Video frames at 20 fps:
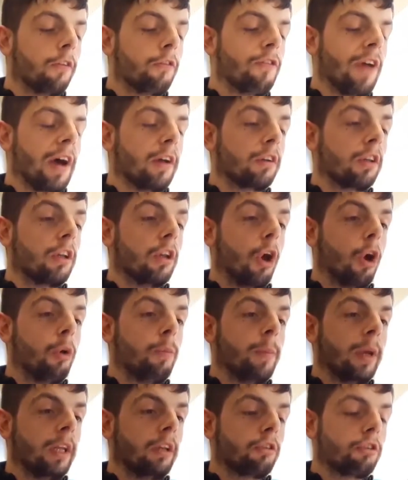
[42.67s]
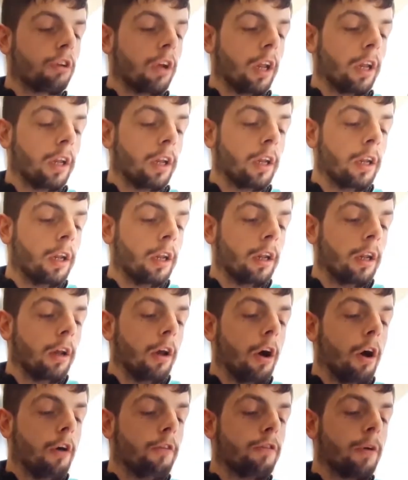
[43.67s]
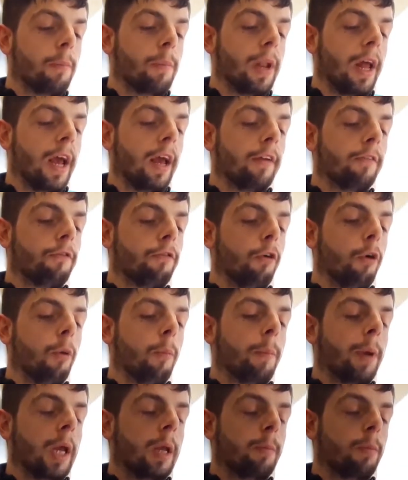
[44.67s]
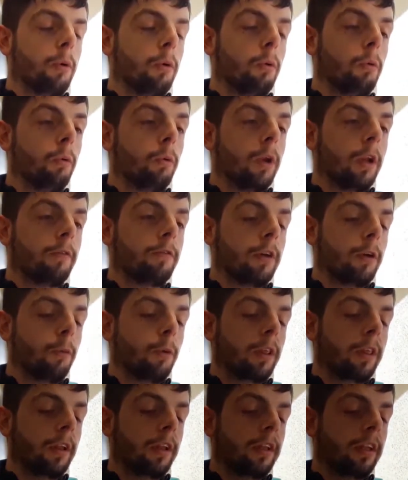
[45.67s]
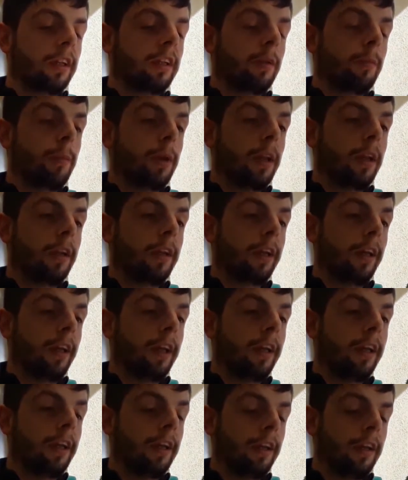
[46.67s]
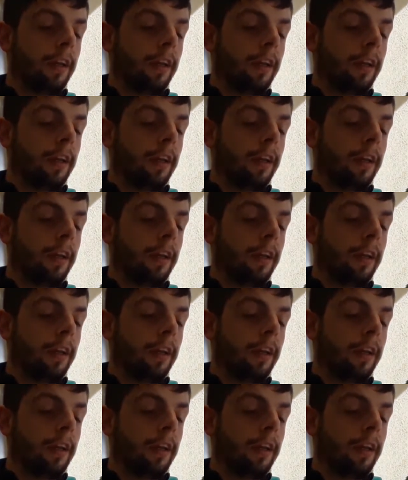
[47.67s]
found no mention of a plan for people living with a disability.